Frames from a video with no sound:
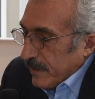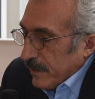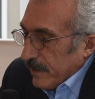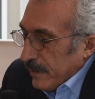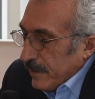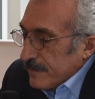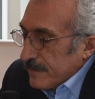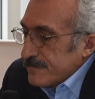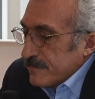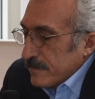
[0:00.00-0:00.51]

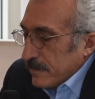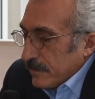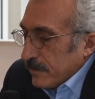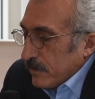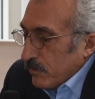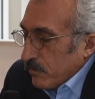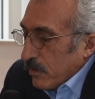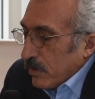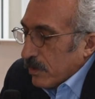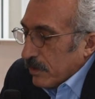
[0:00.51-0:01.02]
is
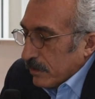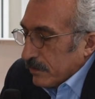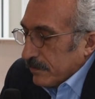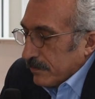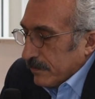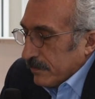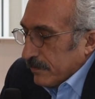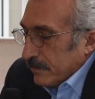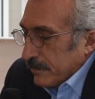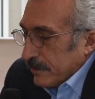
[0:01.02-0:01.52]
the work
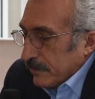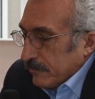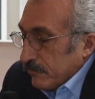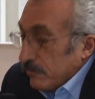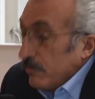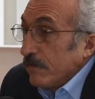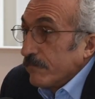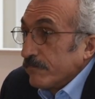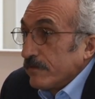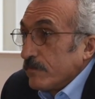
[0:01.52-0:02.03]
that
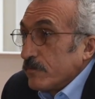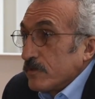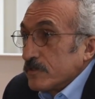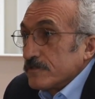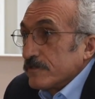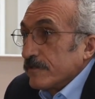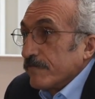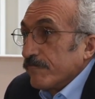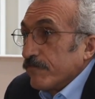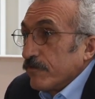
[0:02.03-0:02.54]
two of the
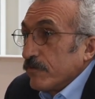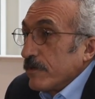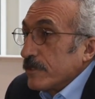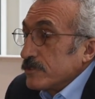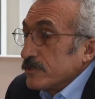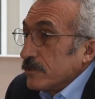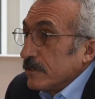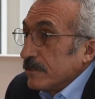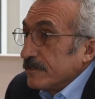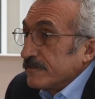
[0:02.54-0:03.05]
most
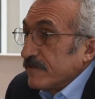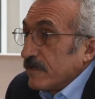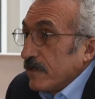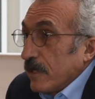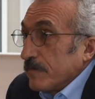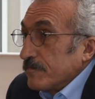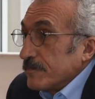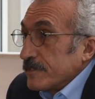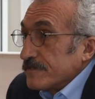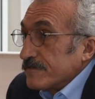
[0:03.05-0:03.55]
influential
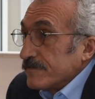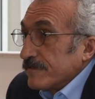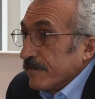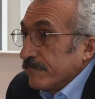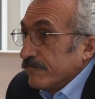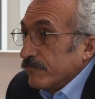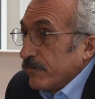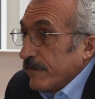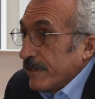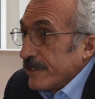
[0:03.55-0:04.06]
Islamists
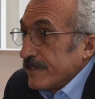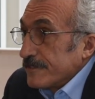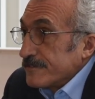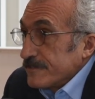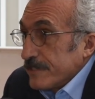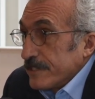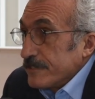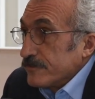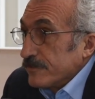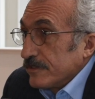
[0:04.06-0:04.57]
of 20th
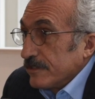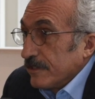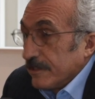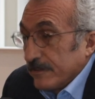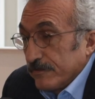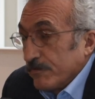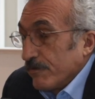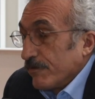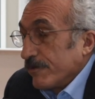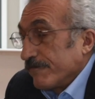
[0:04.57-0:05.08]
century
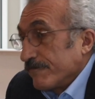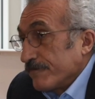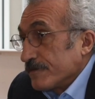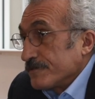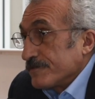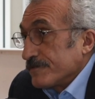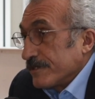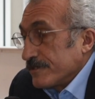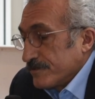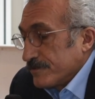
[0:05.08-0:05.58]
and
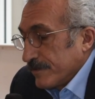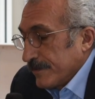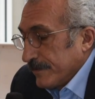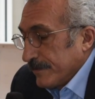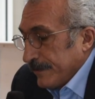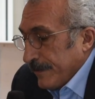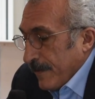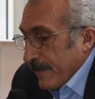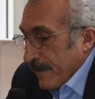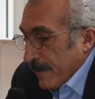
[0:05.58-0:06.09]
21st century
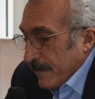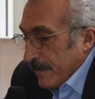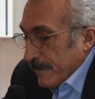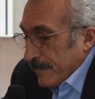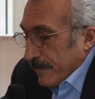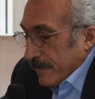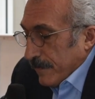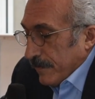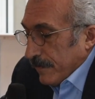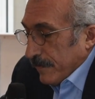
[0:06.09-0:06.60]

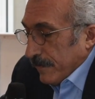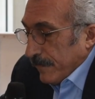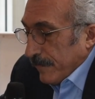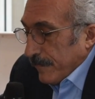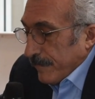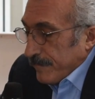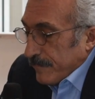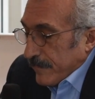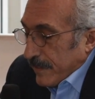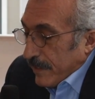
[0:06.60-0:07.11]

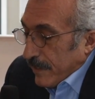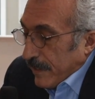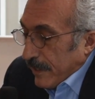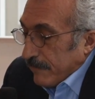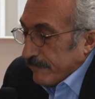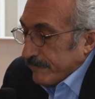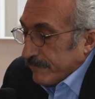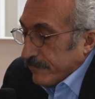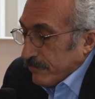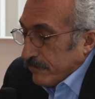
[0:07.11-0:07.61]

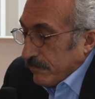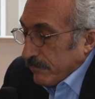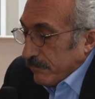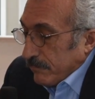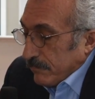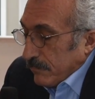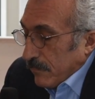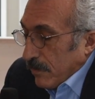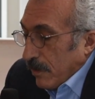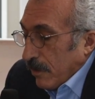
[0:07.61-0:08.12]
have
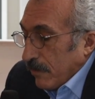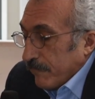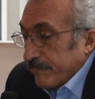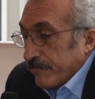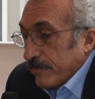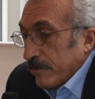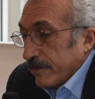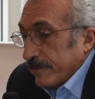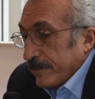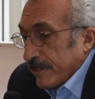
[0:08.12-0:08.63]
to
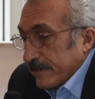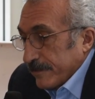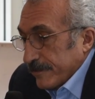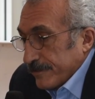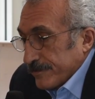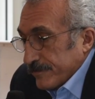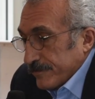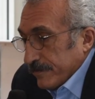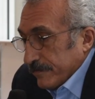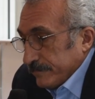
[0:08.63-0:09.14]
offer on that
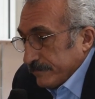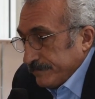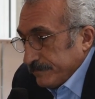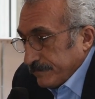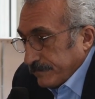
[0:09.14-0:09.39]
issue.